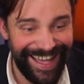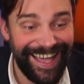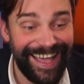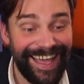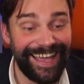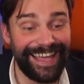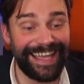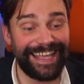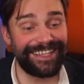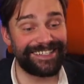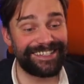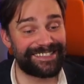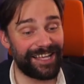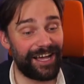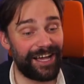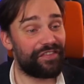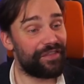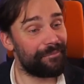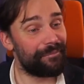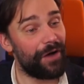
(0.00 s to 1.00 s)
is that
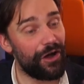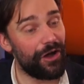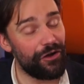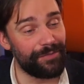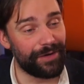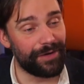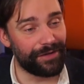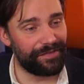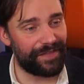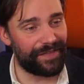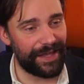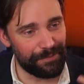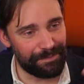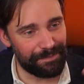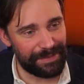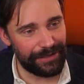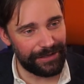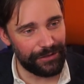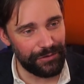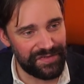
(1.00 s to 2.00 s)
at the moment they would
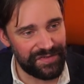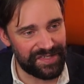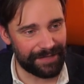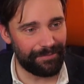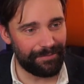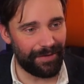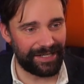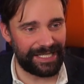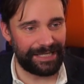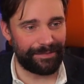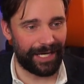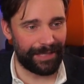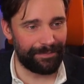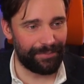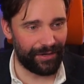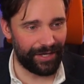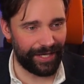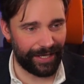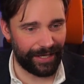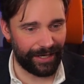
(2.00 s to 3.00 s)
be losing money by
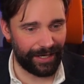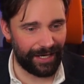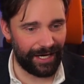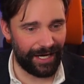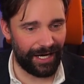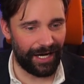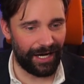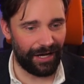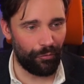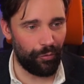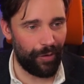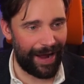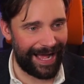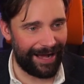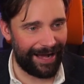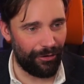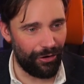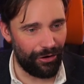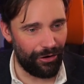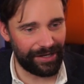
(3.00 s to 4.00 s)
putting uh,
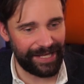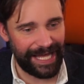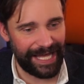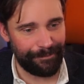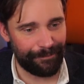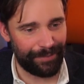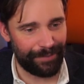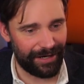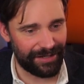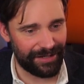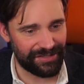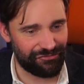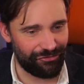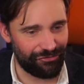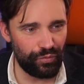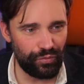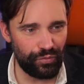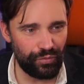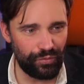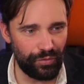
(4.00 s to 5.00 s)
WoW on Game Pass,
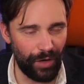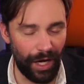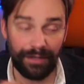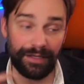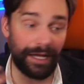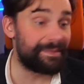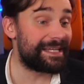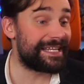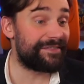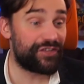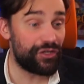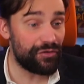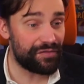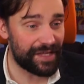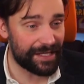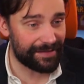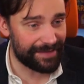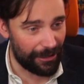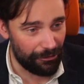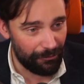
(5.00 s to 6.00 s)
right? I, mean, if you
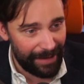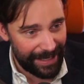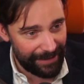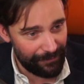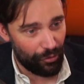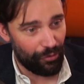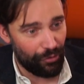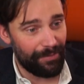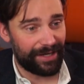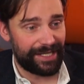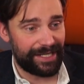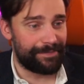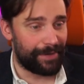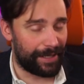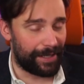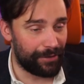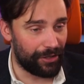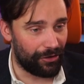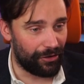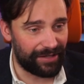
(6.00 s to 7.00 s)
think they'll make more money
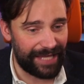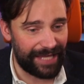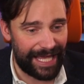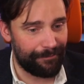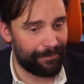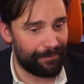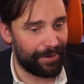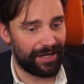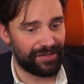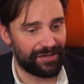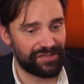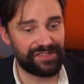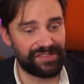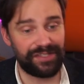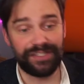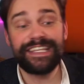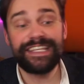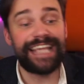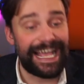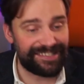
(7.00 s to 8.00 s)
by putting it on Game Pass,
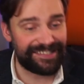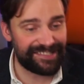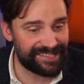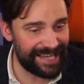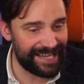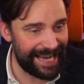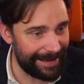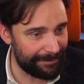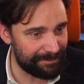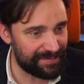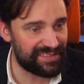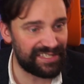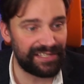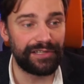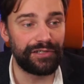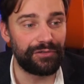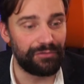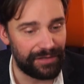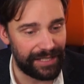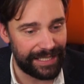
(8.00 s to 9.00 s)
then yes,
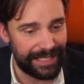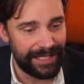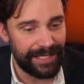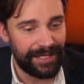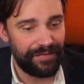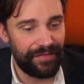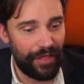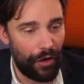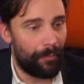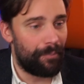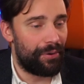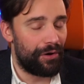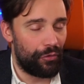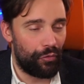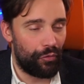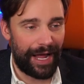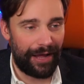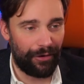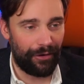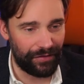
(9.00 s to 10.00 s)
absolutely, they'll put
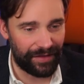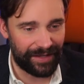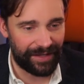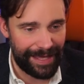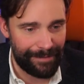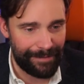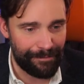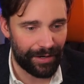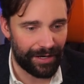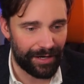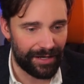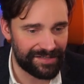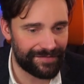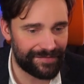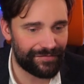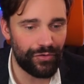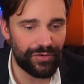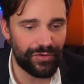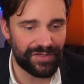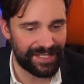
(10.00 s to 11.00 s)
WoW on the Game Pass. Of
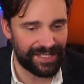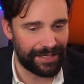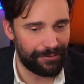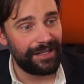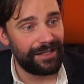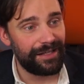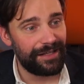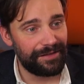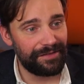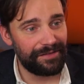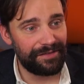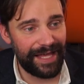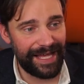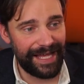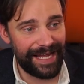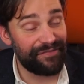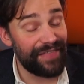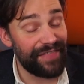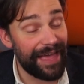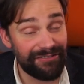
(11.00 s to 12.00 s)
course they will.
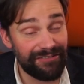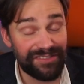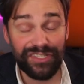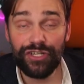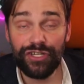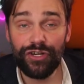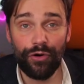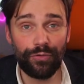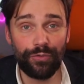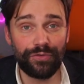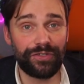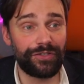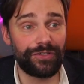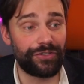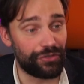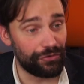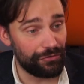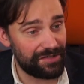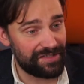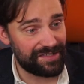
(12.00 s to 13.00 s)
if there is a golden
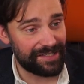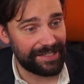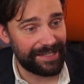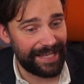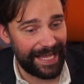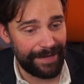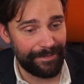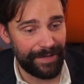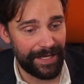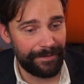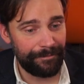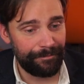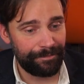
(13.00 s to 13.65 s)
goose in gaming,